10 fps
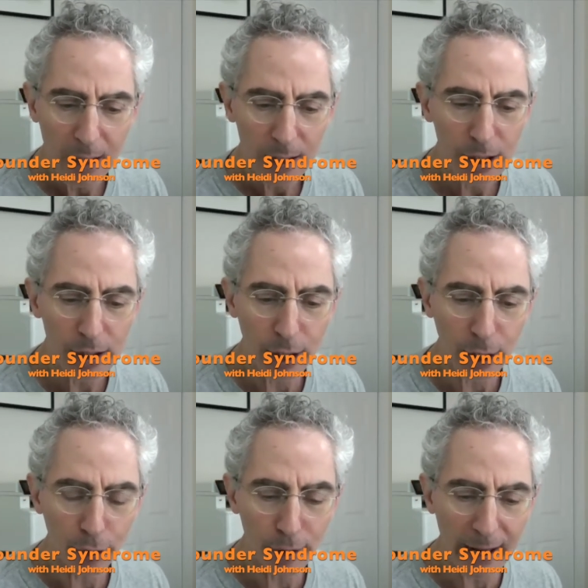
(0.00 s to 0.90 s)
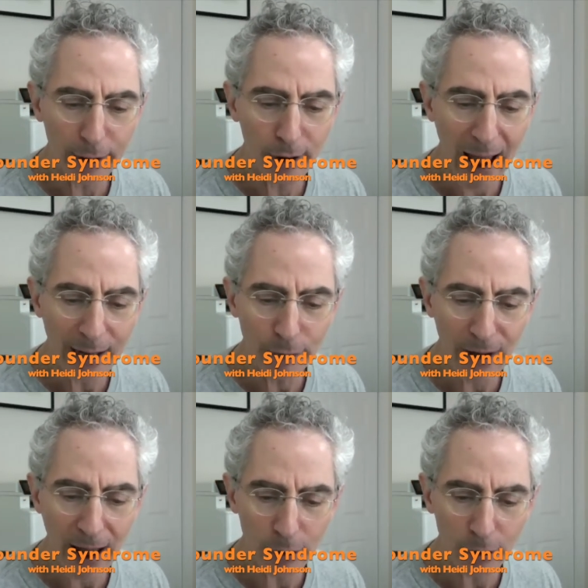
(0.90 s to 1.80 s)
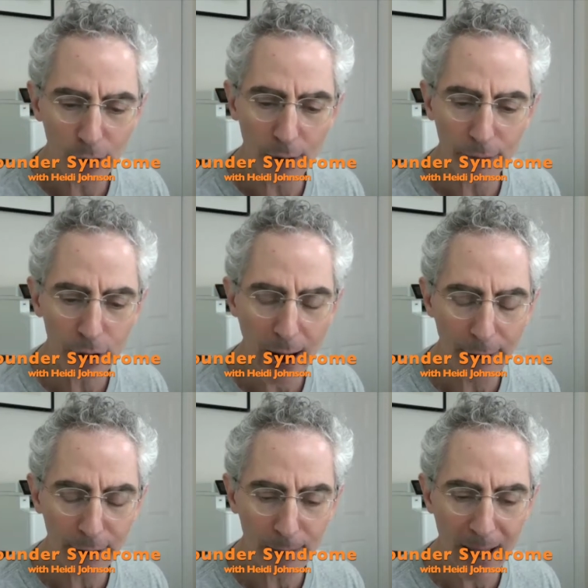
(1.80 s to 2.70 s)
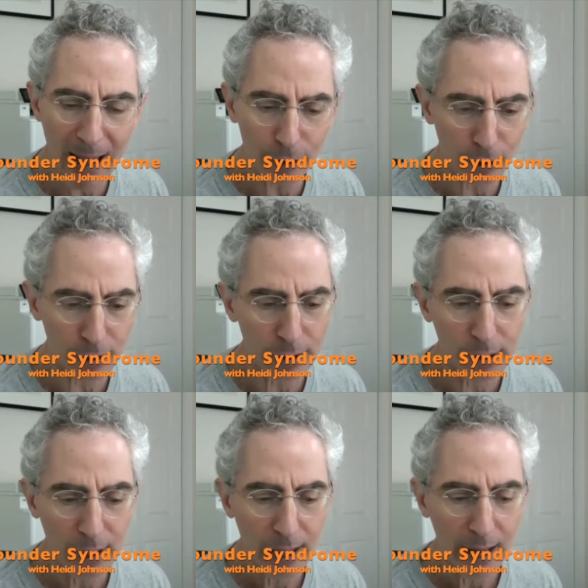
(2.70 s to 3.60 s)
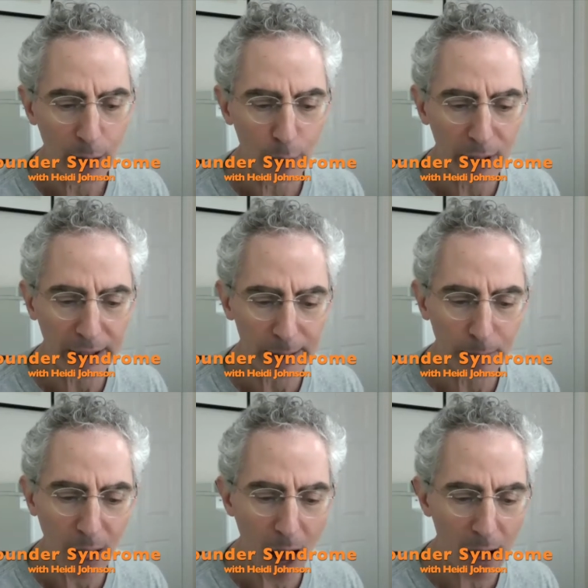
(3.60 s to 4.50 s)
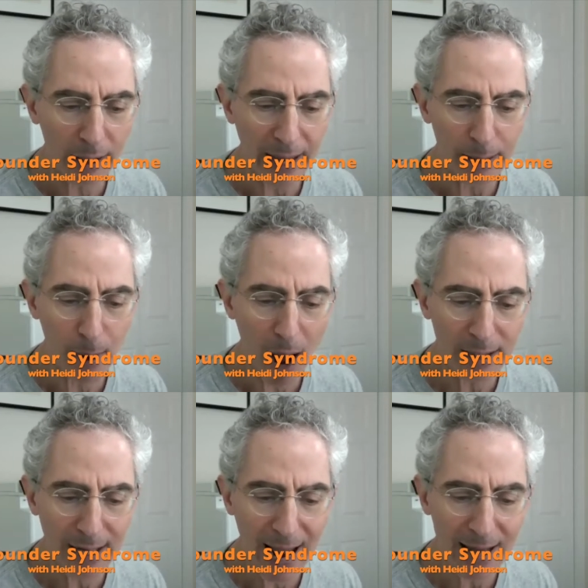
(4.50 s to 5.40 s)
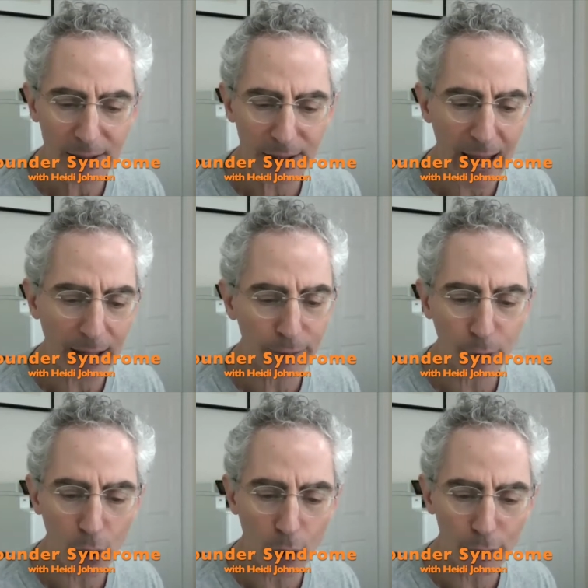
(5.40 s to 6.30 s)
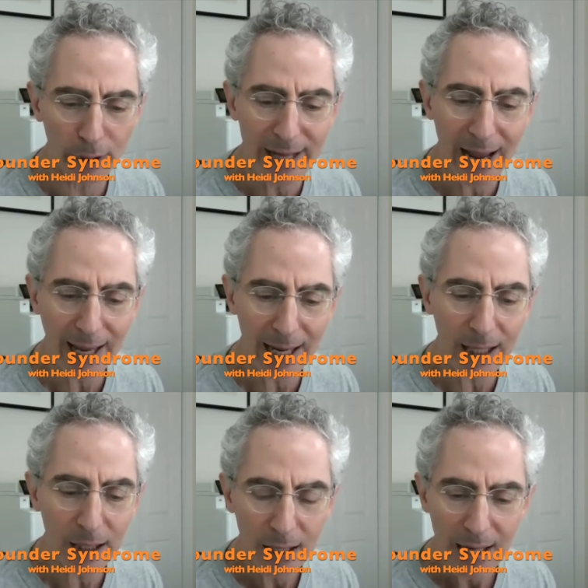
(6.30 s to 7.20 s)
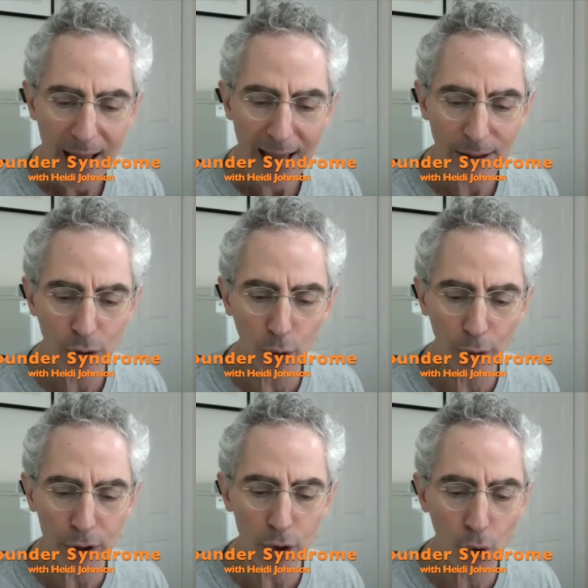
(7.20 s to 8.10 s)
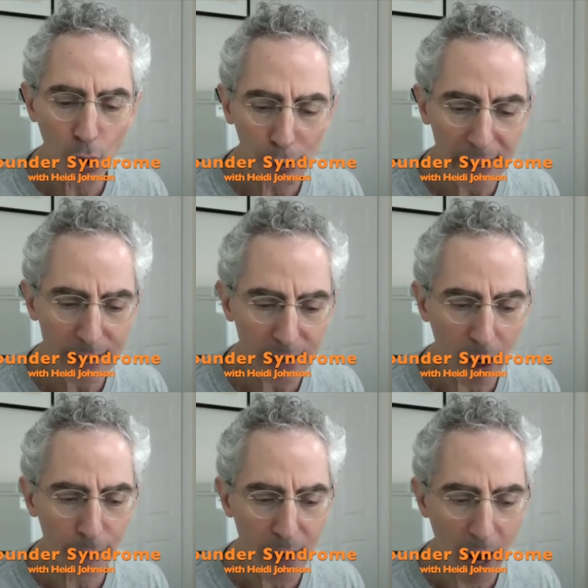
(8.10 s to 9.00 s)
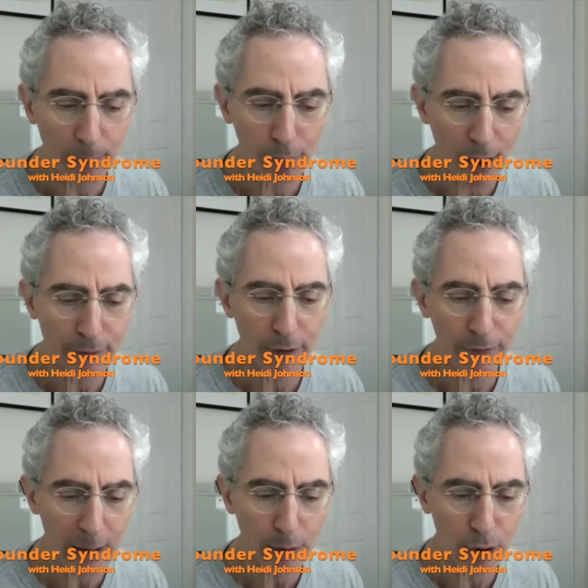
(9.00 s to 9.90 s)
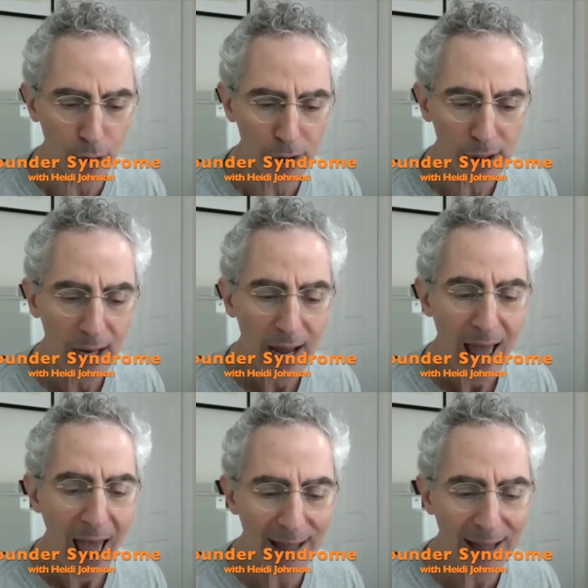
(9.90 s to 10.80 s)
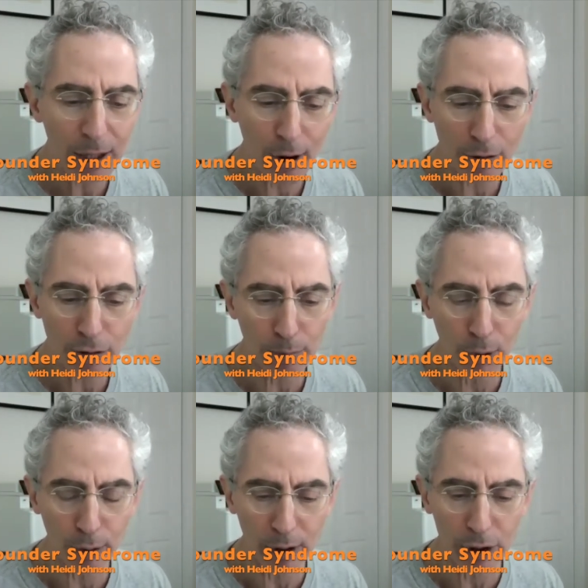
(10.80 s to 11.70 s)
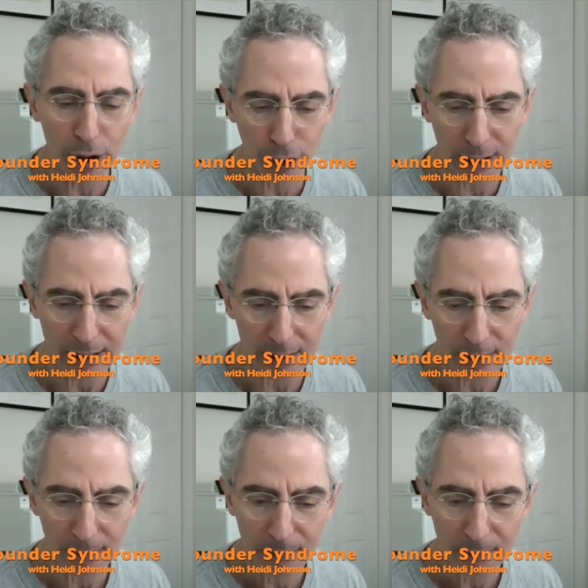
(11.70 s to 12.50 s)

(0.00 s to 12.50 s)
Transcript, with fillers: She's the creator and founder of Charity Matters, a weekly blog and podcast that for over a decade has told the stories of nonprofit founders and their entrepreneurial journeys.